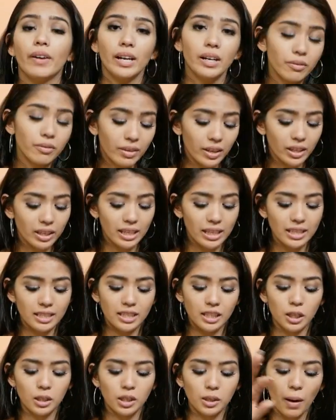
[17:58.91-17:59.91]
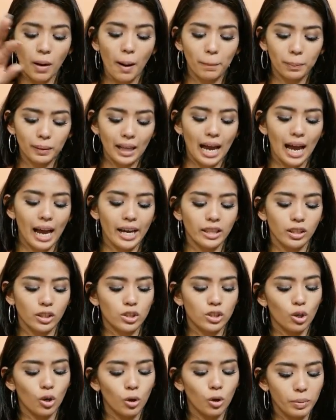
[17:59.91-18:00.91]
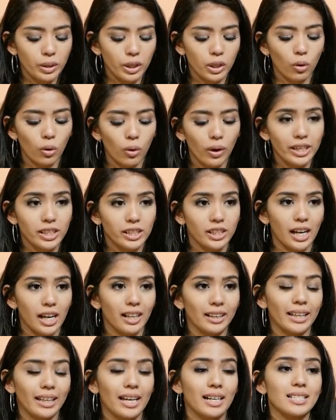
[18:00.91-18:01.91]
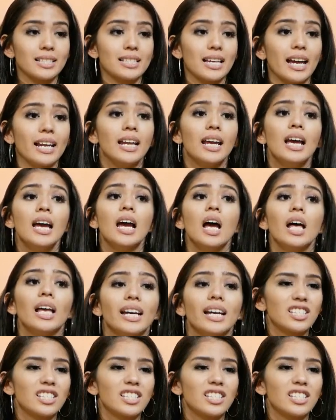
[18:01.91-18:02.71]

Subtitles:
Very, very easy to apply the Toby Koi Gel Nail Set.